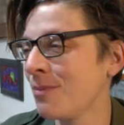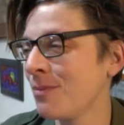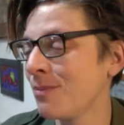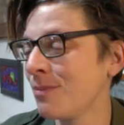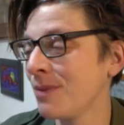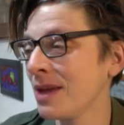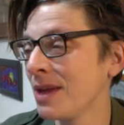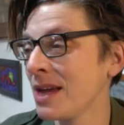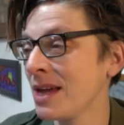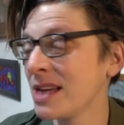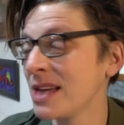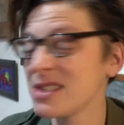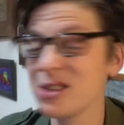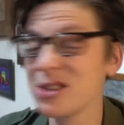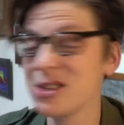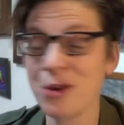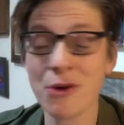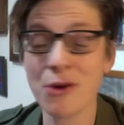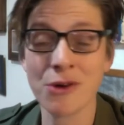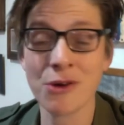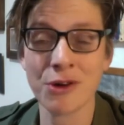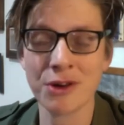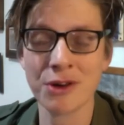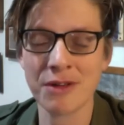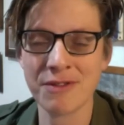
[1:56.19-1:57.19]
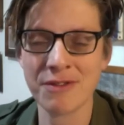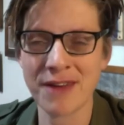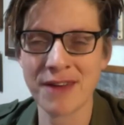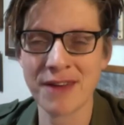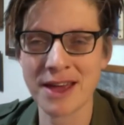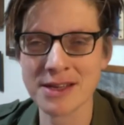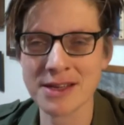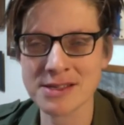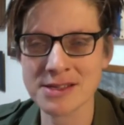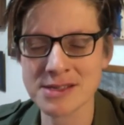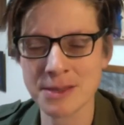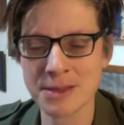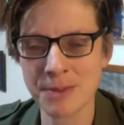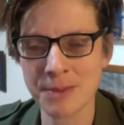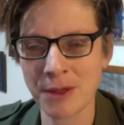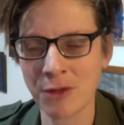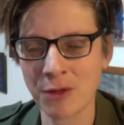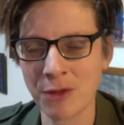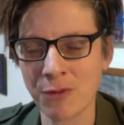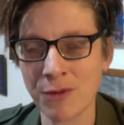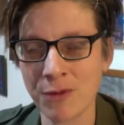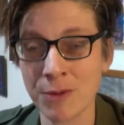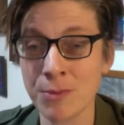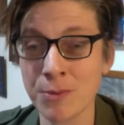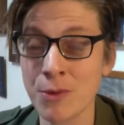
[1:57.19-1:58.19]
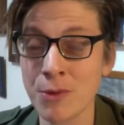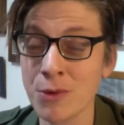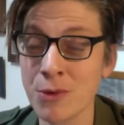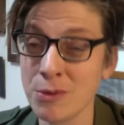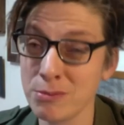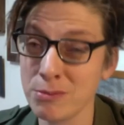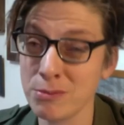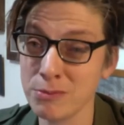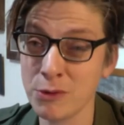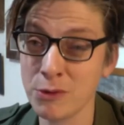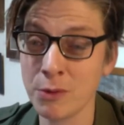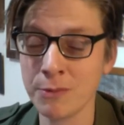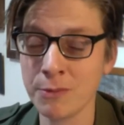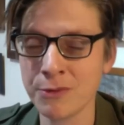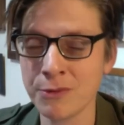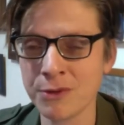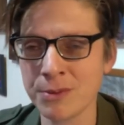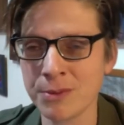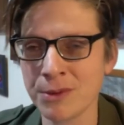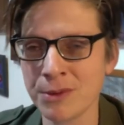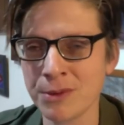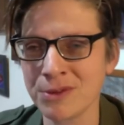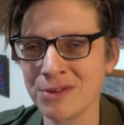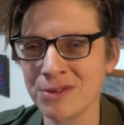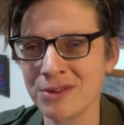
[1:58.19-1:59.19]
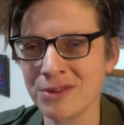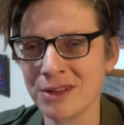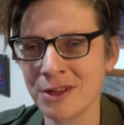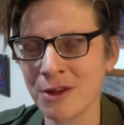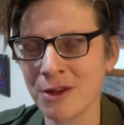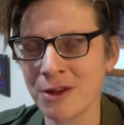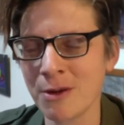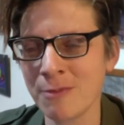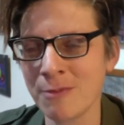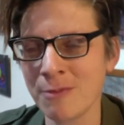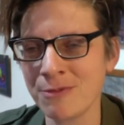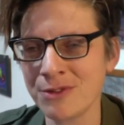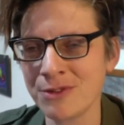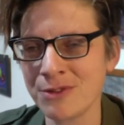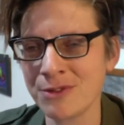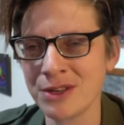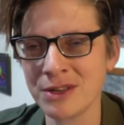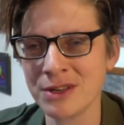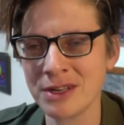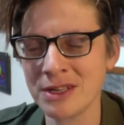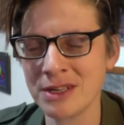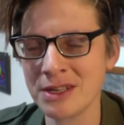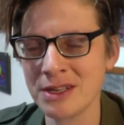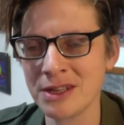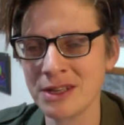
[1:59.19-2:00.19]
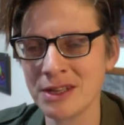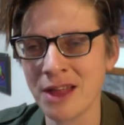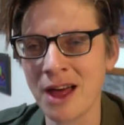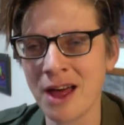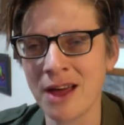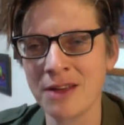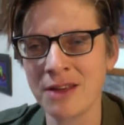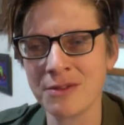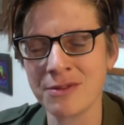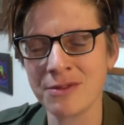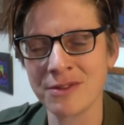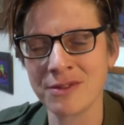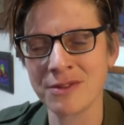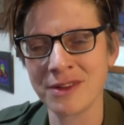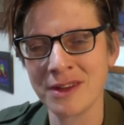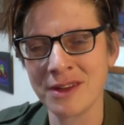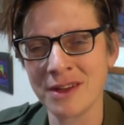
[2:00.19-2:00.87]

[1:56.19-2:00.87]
it has a knock-on effect. It makes you feel more comfortable and confident in your life.